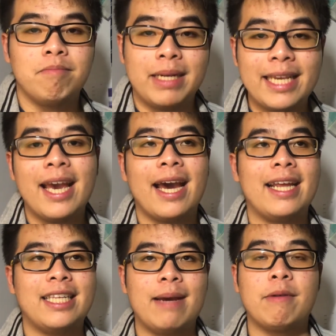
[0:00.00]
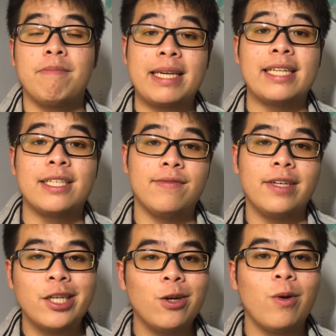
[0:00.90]
But yeah, at the time of making this
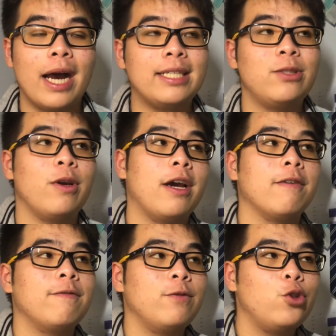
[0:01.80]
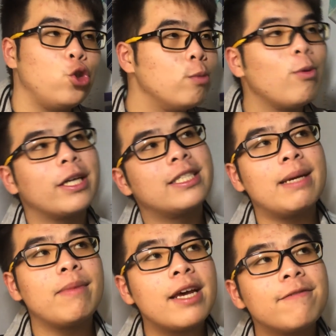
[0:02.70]
video, I still have two more
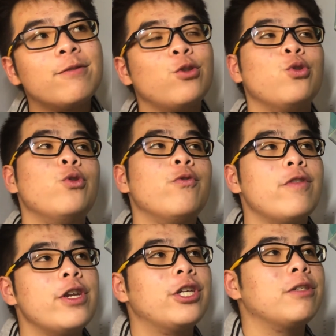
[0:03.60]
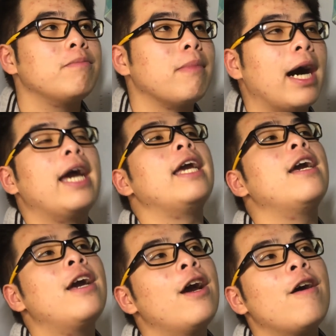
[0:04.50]
exams left to finish my
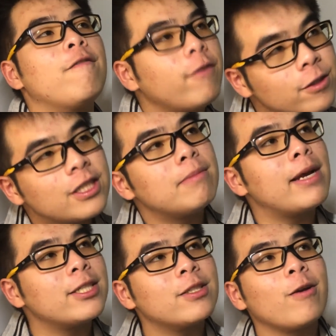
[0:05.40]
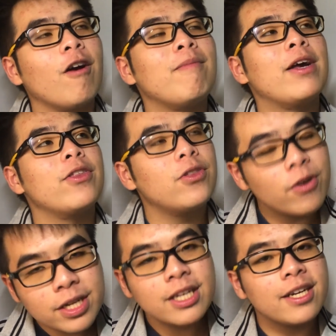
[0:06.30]
first semester of my
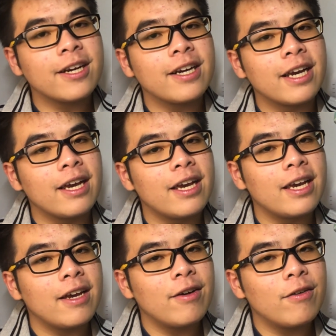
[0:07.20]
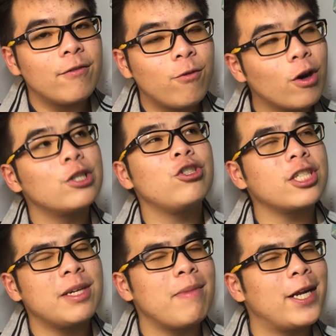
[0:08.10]
third year for
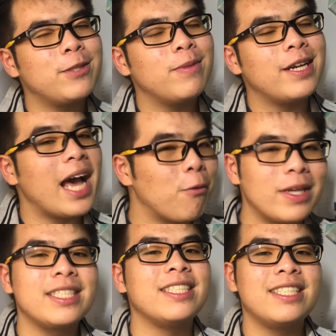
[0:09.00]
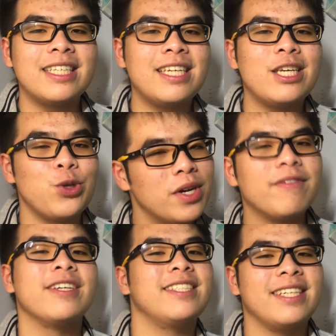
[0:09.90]
construction management at Western Sydney
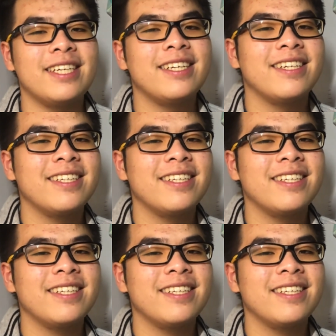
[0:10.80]
University.